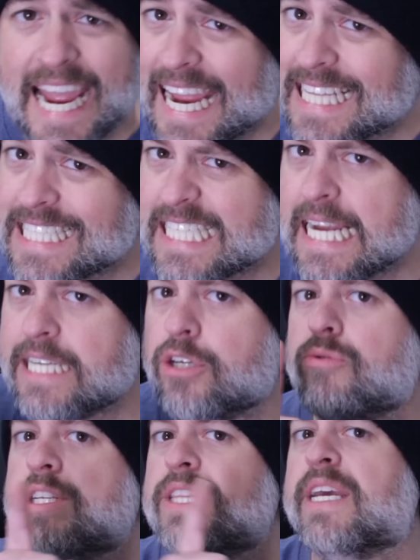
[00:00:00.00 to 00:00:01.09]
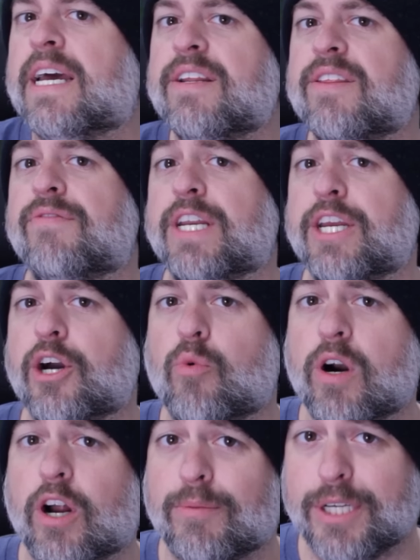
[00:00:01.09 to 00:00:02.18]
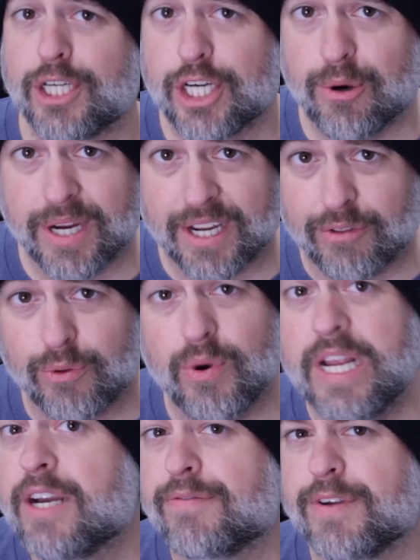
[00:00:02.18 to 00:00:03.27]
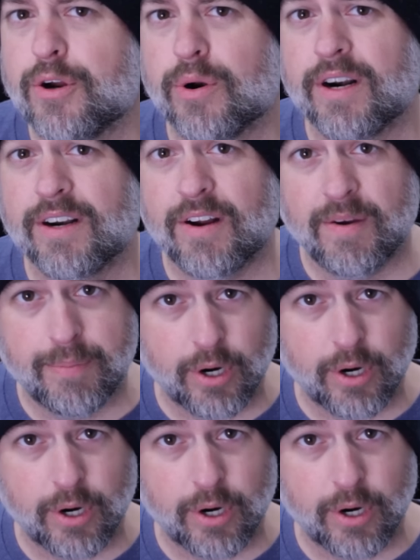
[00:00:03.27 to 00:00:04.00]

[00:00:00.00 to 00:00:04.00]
and stay tuned to the end of the video where I'll be showing three of your